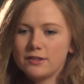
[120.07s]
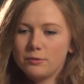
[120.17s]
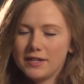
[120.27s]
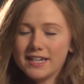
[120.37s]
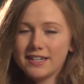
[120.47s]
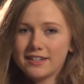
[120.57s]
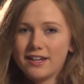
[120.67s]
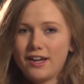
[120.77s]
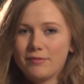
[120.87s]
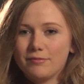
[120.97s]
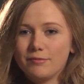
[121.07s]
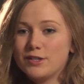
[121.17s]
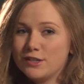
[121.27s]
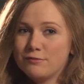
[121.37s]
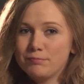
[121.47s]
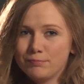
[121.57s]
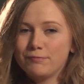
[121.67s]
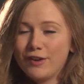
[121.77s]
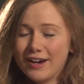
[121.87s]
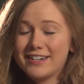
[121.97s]
a week, which is
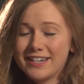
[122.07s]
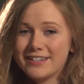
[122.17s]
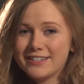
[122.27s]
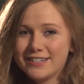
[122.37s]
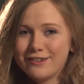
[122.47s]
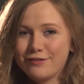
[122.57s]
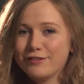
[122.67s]
very intensive